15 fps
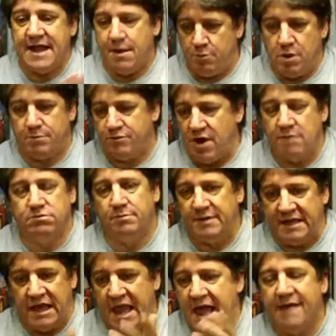That would have
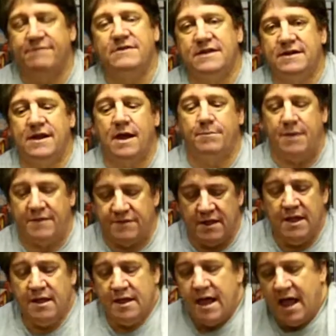probably livened it up on
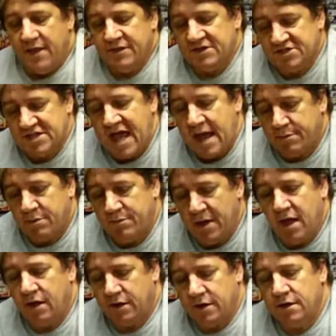the stock
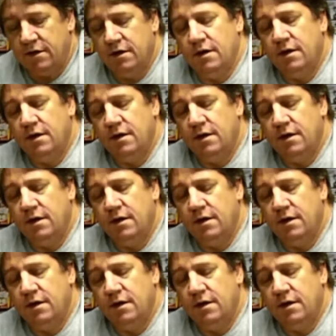propeller,